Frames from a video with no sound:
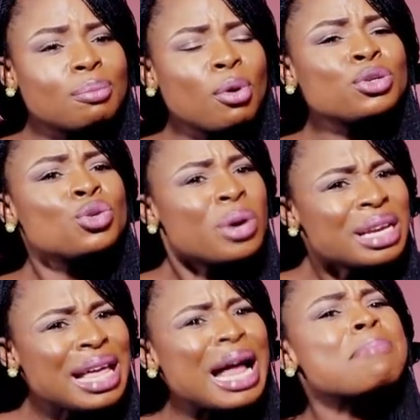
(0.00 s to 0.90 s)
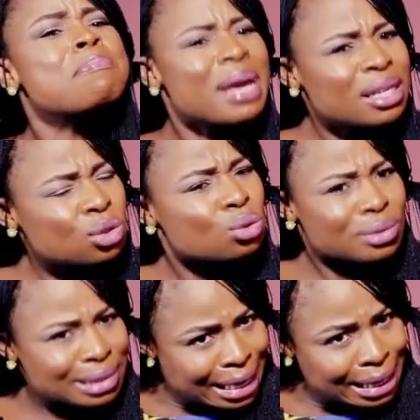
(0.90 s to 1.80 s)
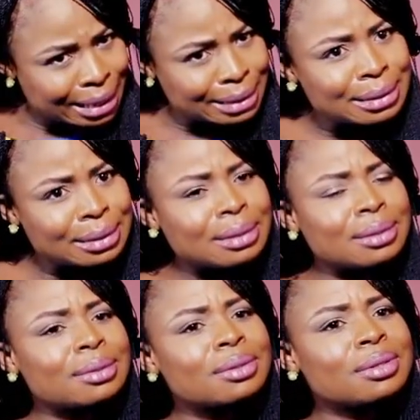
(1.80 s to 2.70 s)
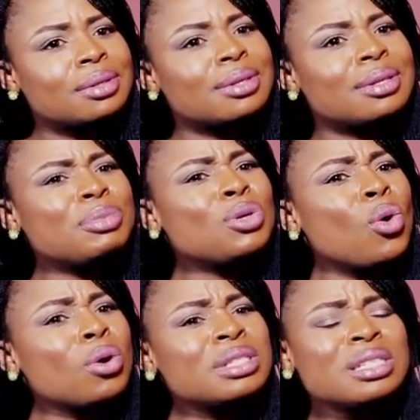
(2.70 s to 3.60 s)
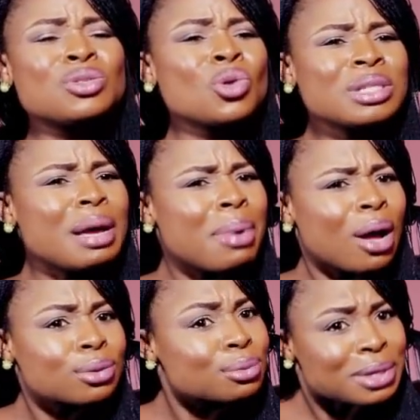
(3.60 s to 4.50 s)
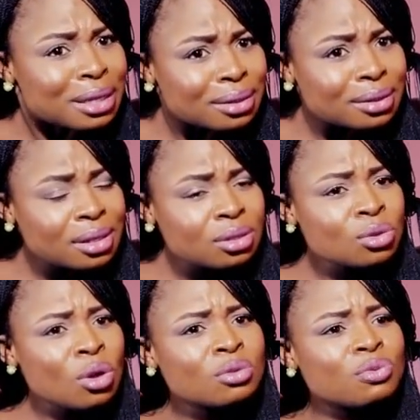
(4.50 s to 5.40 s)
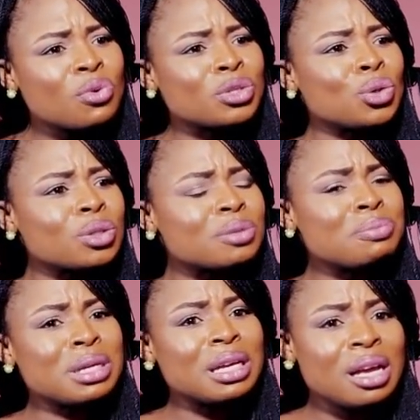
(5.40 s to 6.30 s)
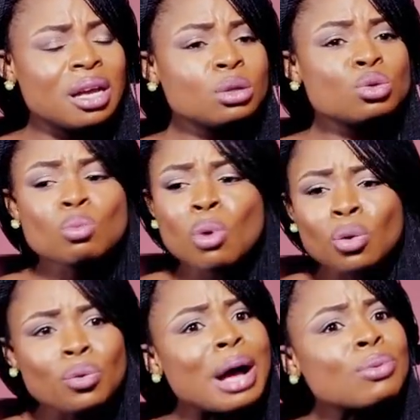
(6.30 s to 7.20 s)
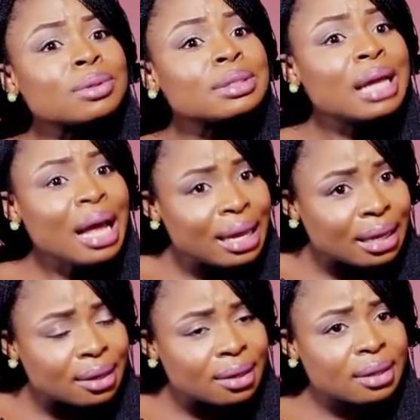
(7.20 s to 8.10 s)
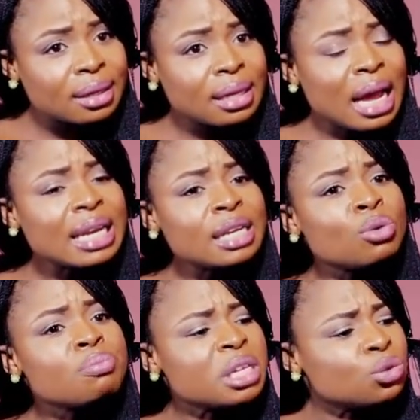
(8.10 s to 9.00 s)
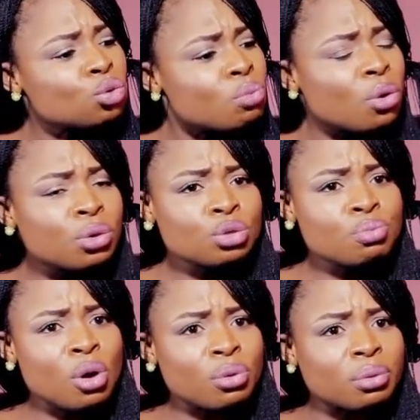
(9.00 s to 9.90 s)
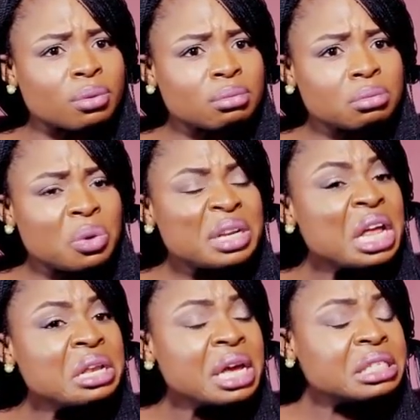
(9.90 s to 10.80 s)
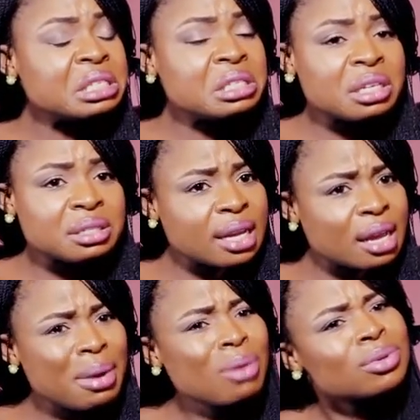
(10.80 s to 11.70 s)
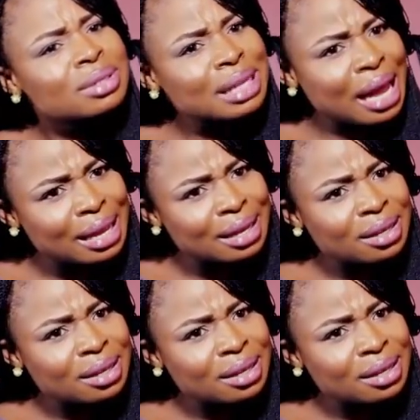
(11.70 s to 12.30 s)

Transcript: but knowing that I'm meant to sing it, because it's not about me. It's not for just me. Tomorrow I will die, and I don't mean tomorrow, whether 90 years time, I will die.